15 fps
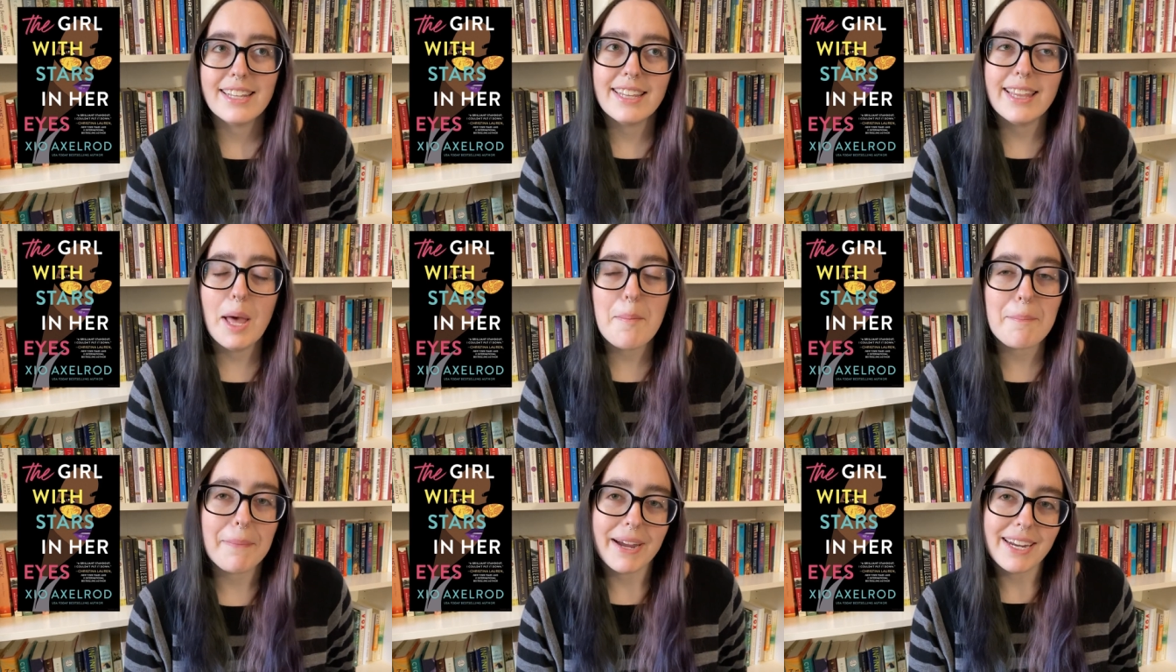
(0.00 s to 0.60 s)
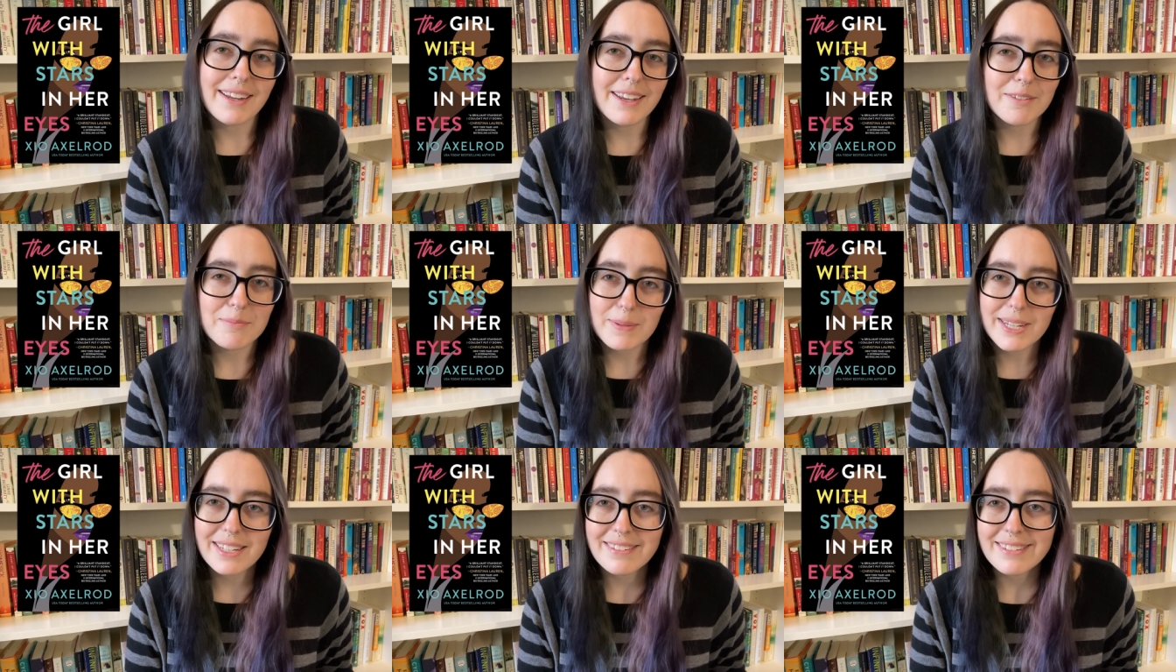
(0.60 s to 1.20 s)
that might have
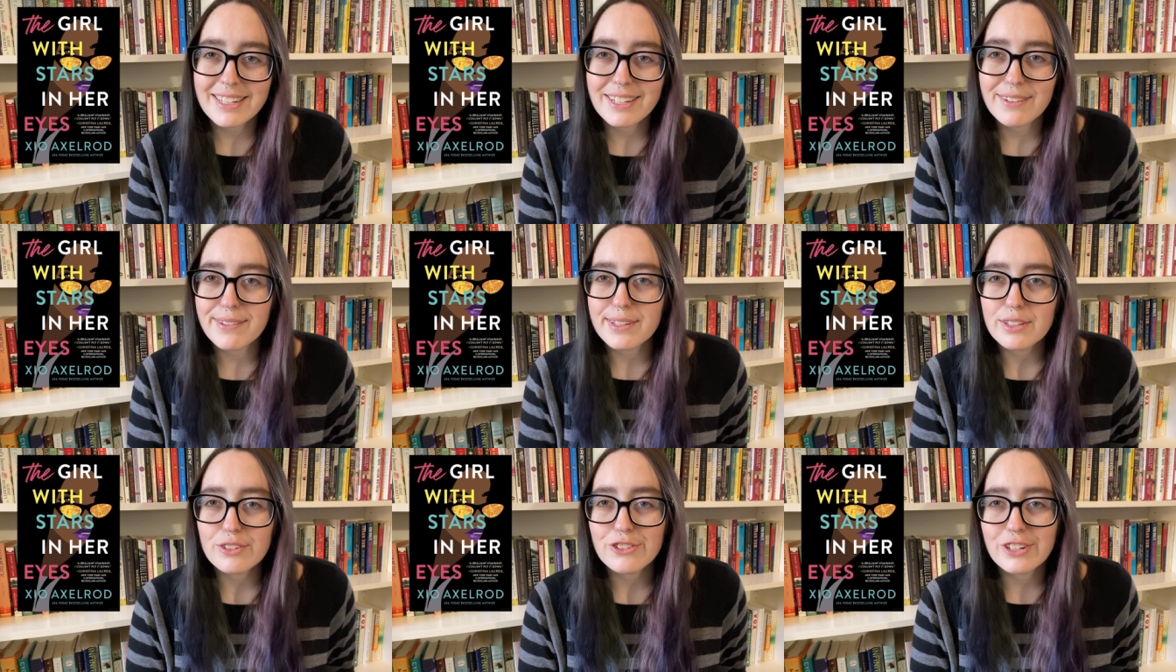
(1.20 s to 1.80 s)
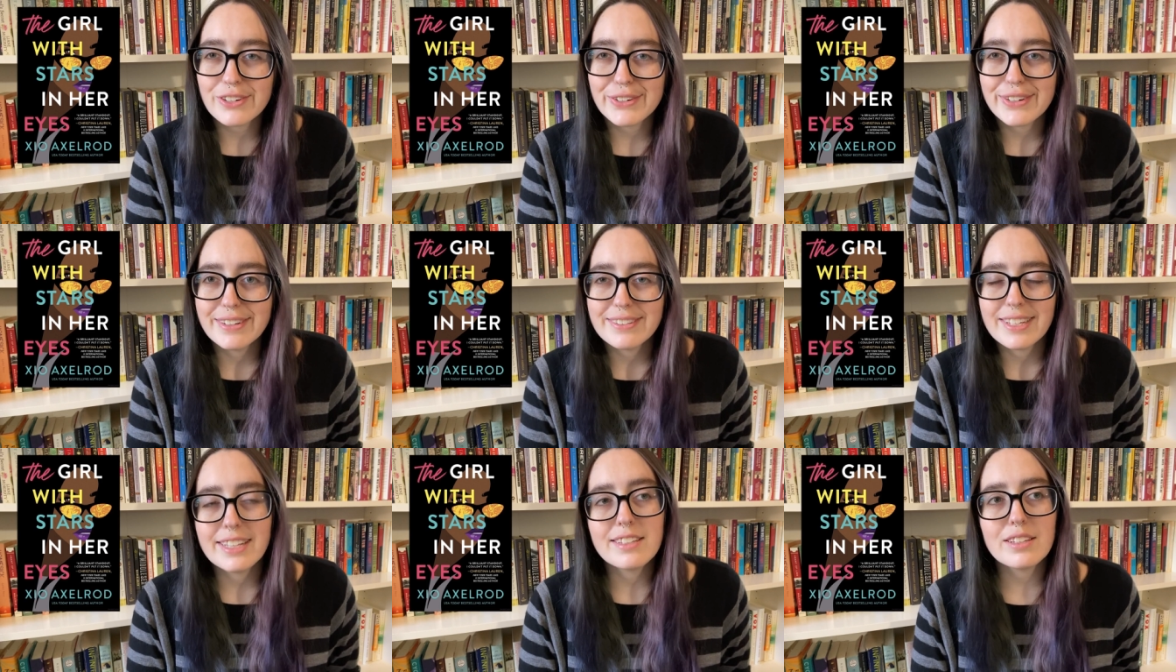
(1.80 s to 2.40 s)
been a little
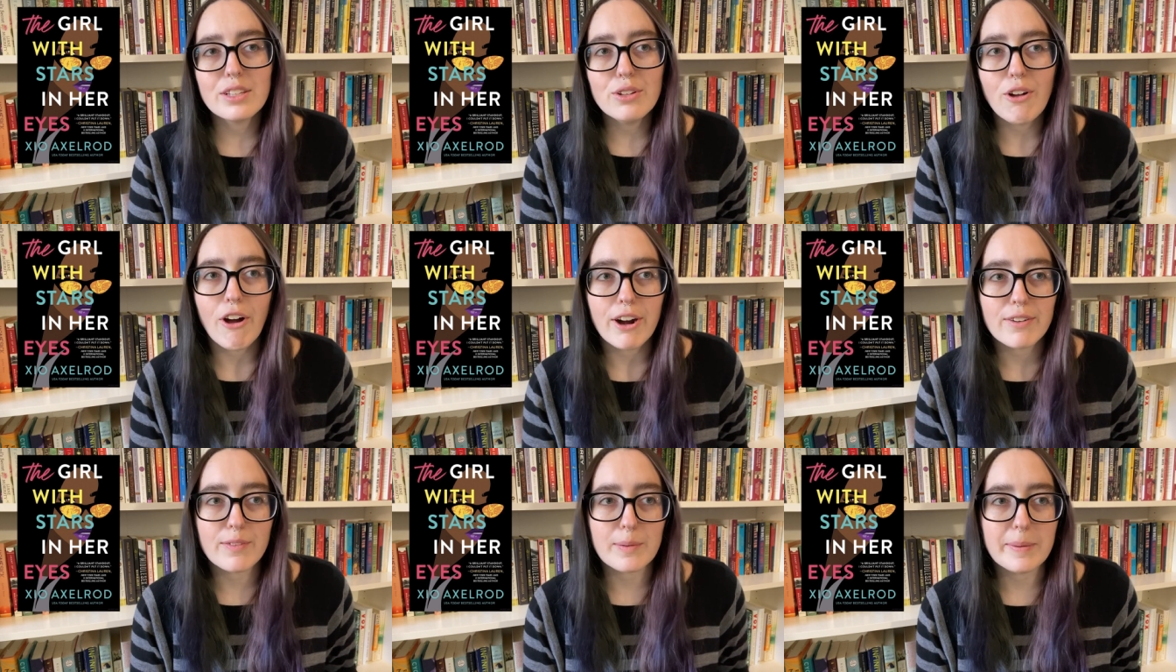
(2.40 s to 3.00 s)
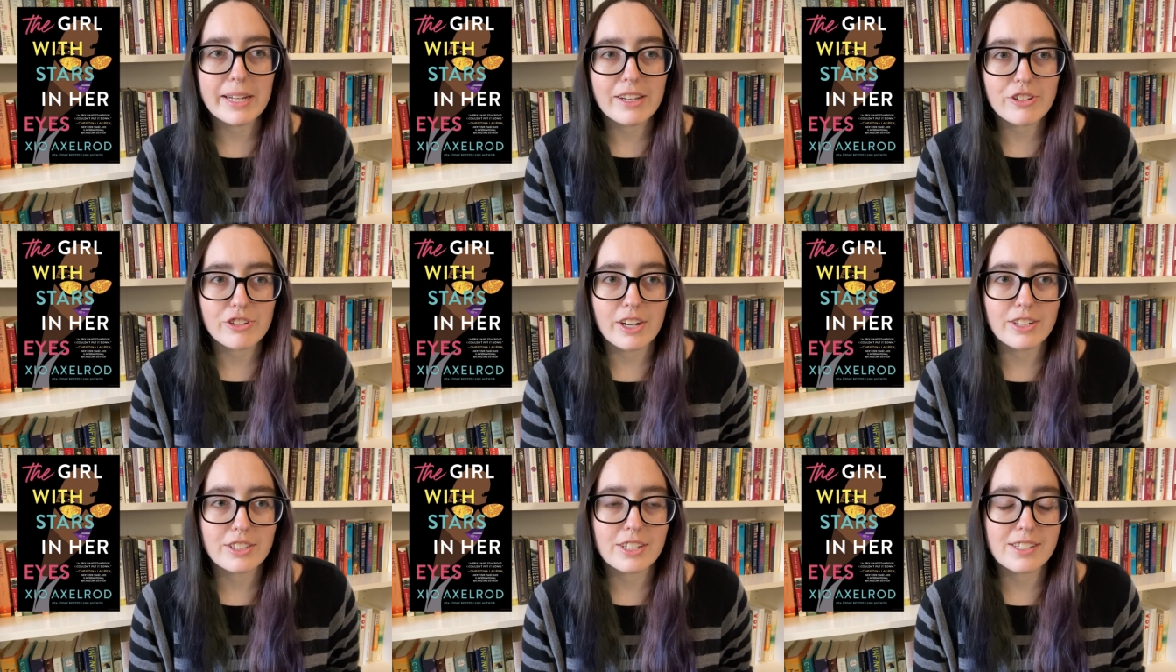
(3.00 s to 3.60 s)
generous it's a little hard for me to
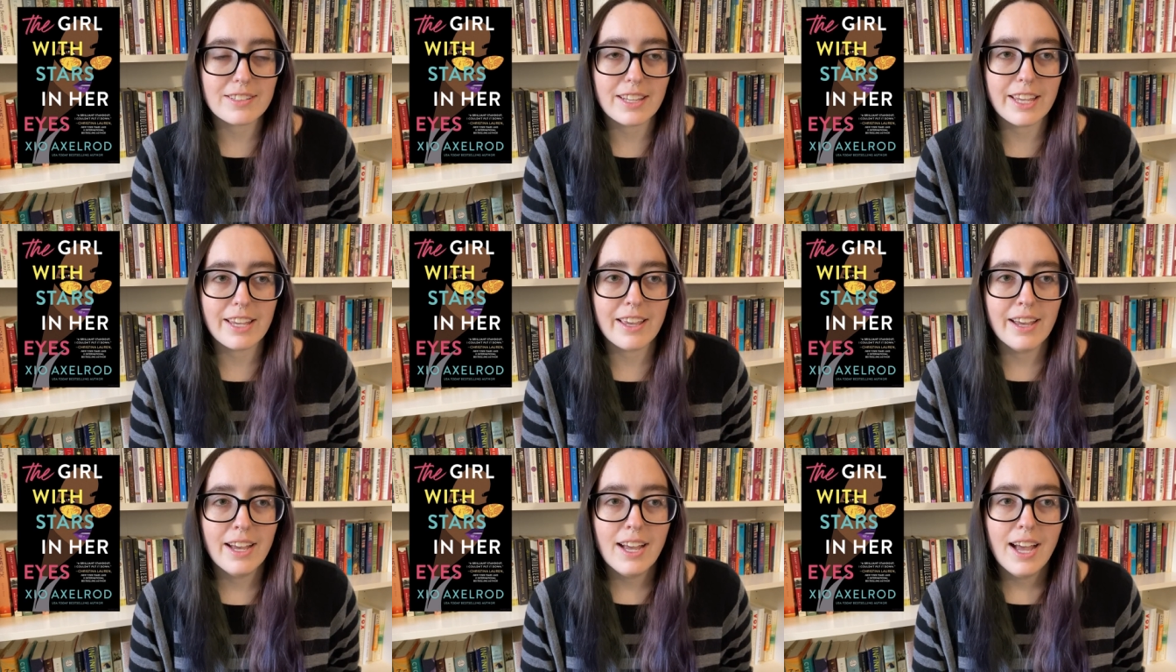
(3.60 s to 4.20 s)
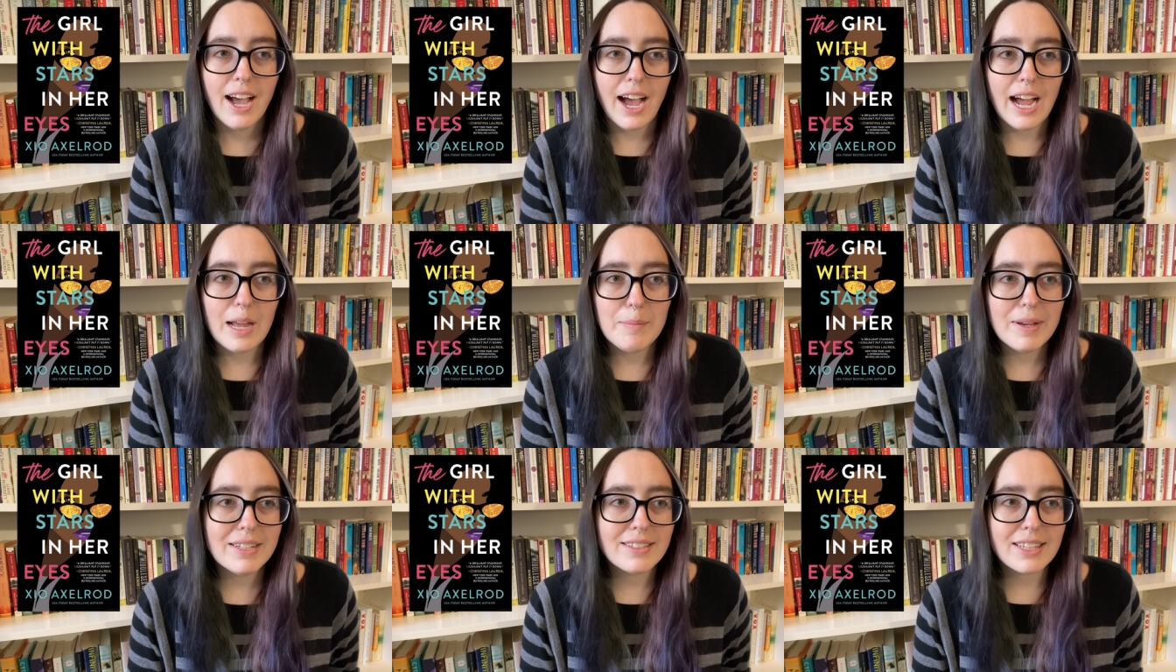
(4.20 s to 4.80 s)
judge because like I
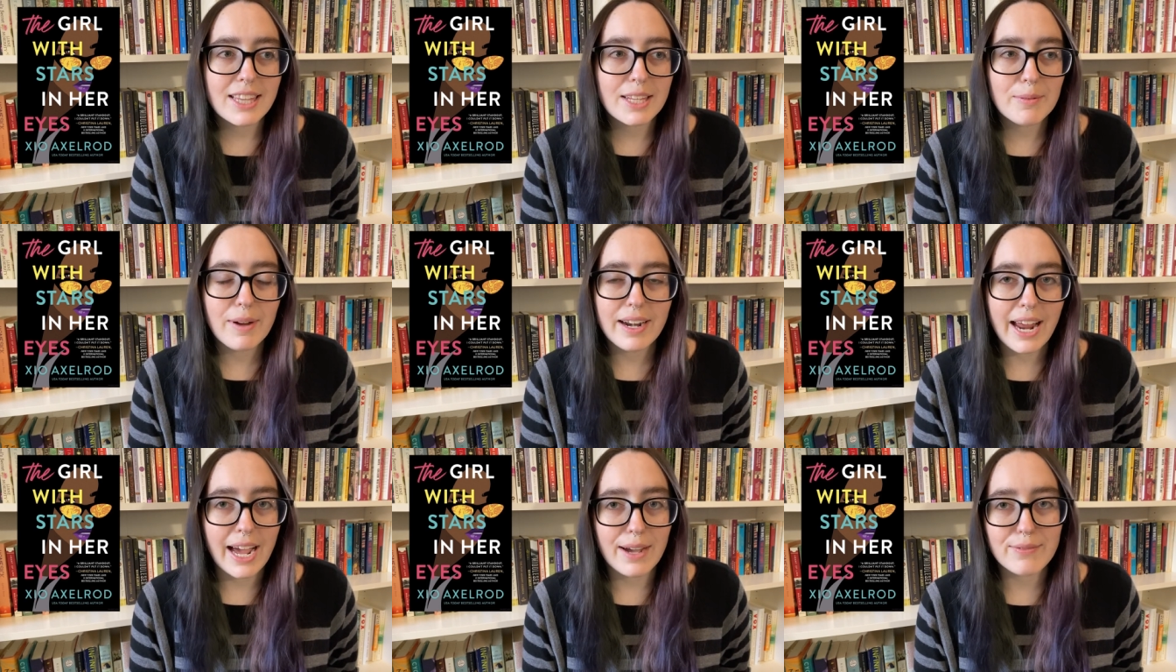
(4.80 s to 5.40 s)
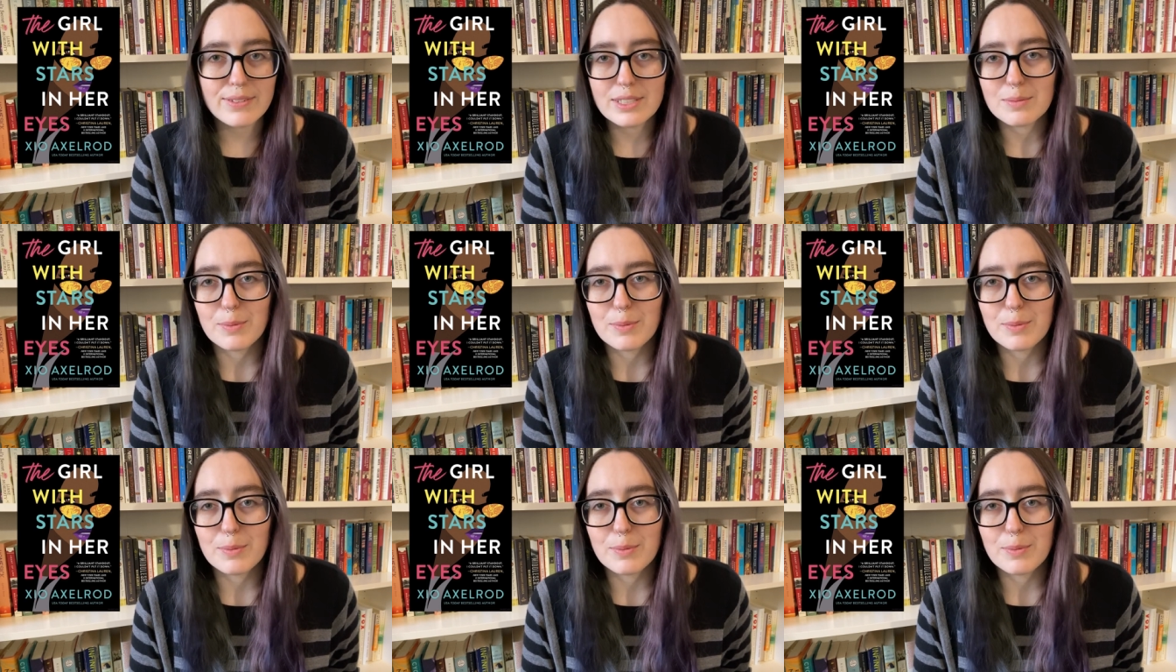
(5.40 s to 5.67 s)
basically read half this